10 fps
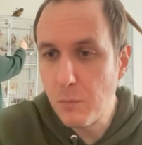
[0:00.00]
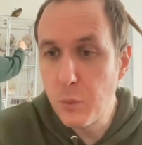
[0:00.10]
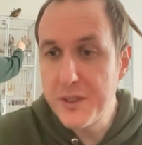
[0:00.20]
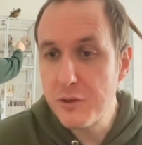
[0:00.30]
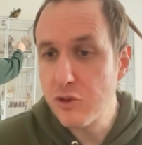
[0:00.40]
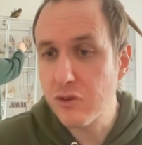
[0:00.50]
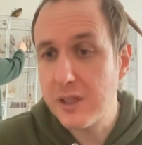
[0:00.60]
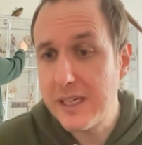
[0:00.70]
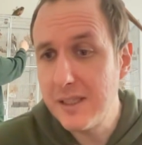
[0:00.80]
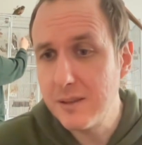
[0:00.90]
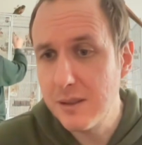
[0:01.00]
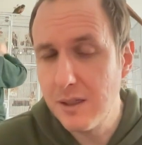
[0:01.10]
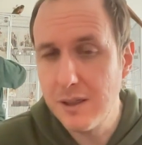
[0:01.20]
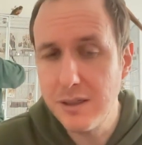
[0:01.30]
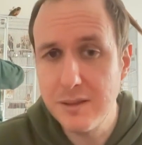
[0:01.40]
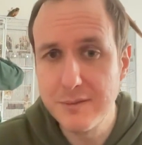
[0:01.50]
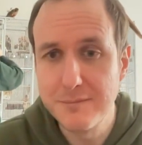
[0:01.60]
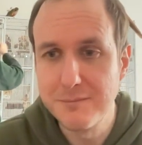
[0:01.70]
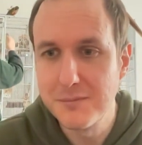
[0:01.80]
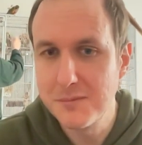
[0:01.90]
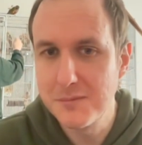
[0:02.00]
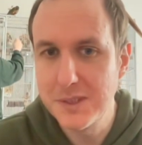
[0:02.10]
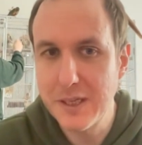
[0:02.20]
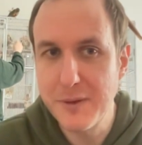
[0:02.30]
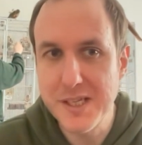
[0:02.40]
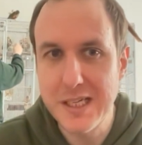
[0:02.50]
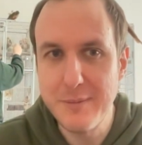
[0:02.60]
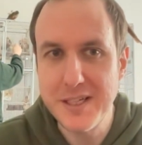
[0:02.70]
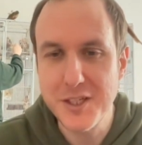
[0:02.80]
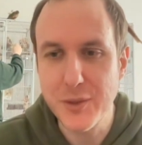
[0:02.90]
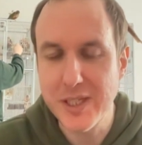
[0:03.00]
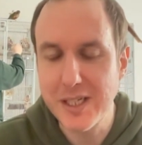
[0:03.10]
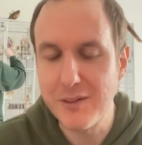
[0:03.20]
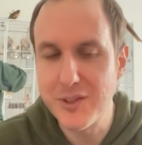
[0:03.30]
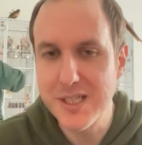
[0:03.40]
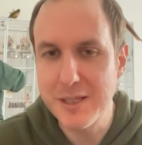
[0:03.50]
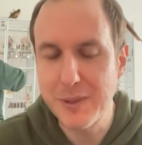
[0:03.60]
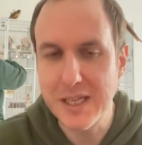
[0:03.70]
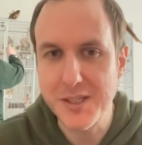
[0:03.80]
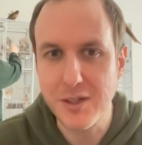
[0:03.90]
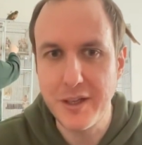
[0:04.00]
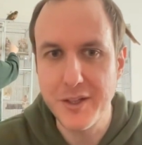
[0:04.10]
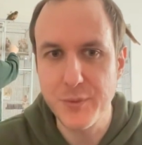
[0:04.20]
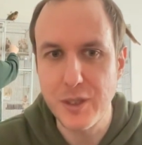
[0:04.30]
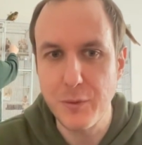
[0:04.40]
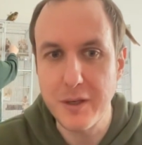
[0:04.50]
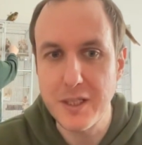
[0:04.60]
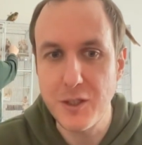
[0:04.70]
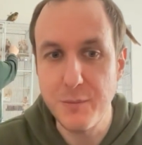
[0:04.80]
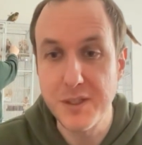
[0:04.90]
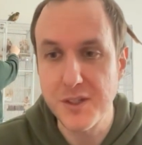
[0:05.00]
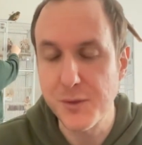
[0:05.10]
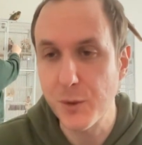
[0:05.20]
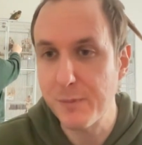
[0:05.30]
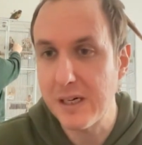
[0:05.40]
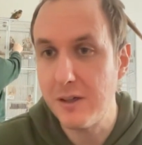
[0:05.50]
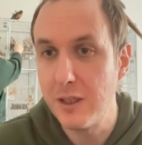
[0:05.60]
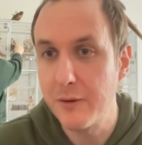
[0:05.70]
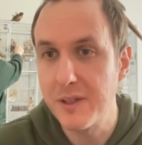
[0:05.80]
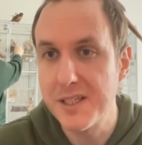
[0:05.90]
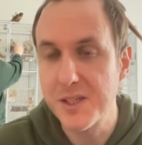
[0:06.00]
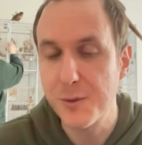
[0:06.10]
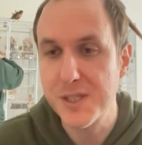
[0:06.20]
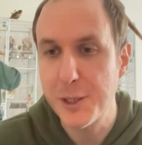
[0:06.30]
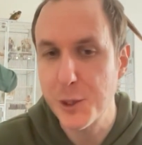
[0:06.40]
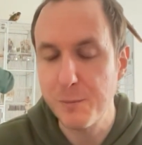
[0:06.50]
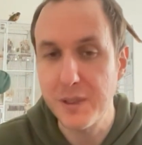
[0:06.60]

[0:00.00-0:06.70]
We do try. There is a limit to it. Obviously, we get tired as well. We're only human, as I talked about earlier in this sort of session.